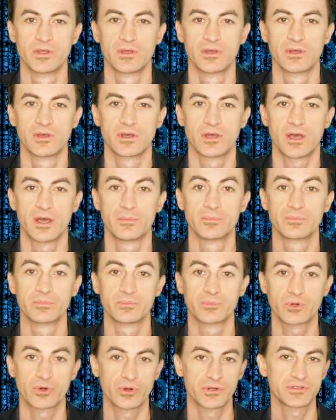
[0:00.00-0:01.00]
I'm
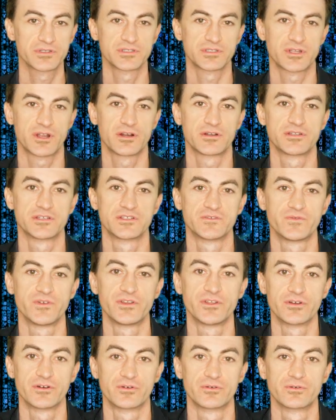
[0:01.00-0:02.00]
going to start this
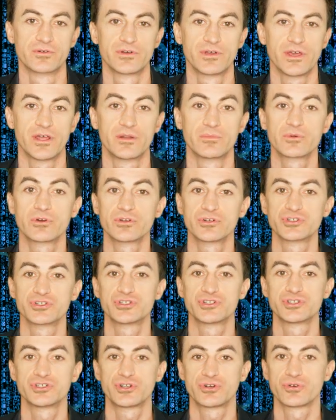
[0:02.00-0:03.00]
video, and I'm going to
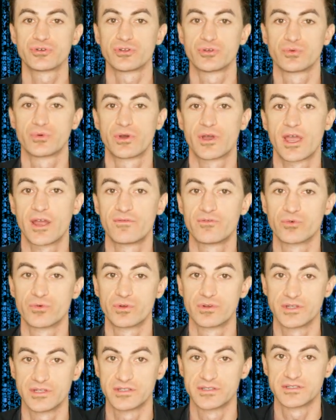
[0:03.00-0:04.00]
show you what everyone
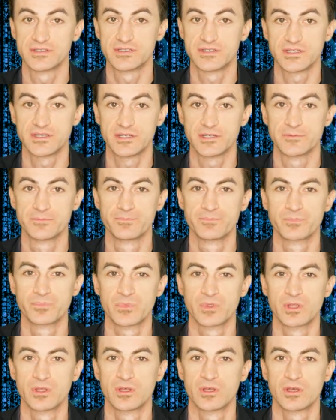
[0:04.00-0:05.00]
needs to see.
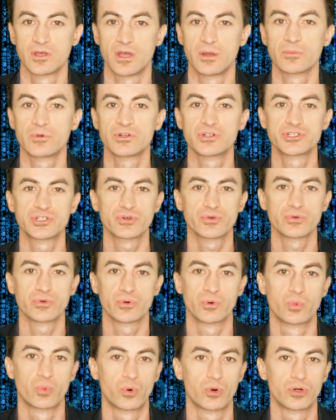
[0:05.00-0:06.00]
I'm going to show you a
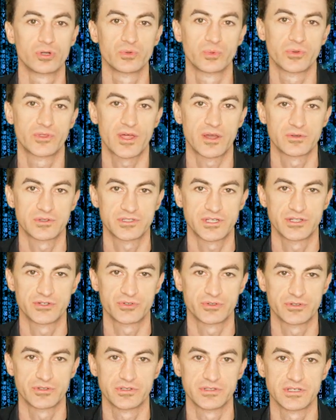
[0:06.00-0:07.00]
world without
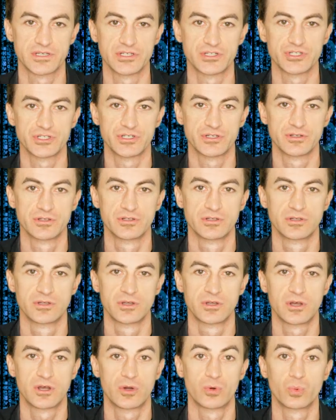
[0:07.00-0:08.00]
centralization,
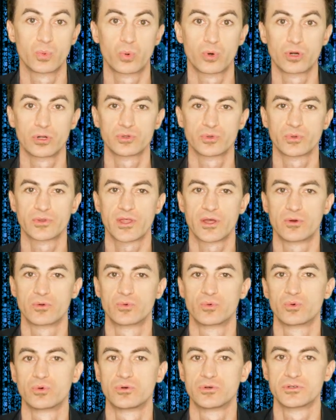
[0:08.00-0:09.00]
a world without
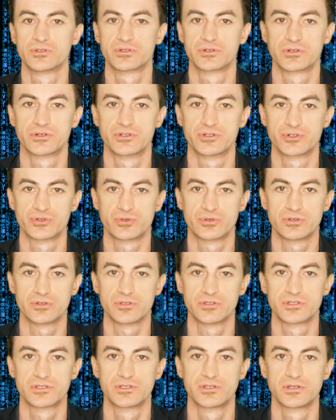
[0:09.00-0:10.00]
rules or
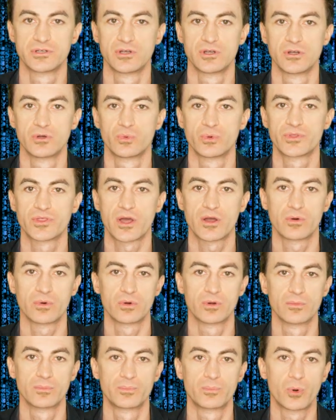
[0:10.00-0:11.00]
controls, without
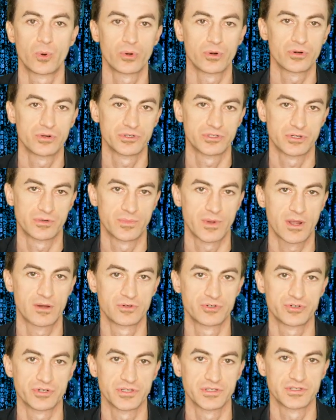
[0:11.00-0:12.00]
borders or
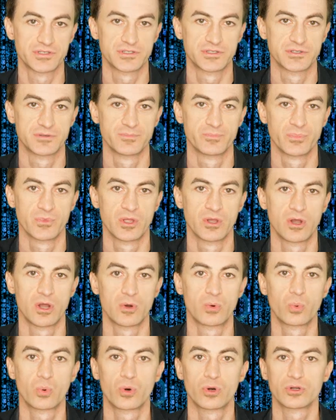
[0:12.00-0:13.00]
boundaries, a
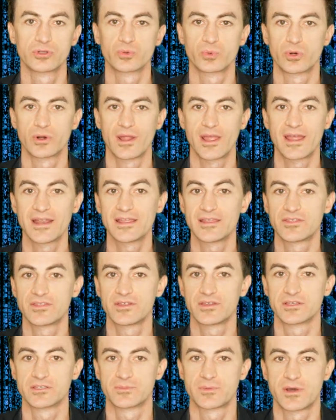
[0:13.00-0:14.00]
world where anything
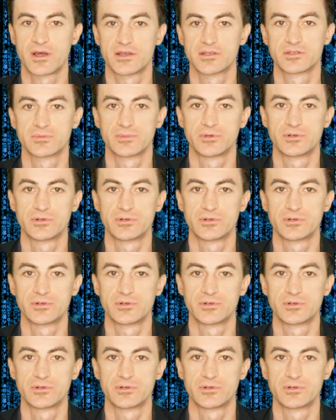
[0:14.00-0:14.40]
is possible.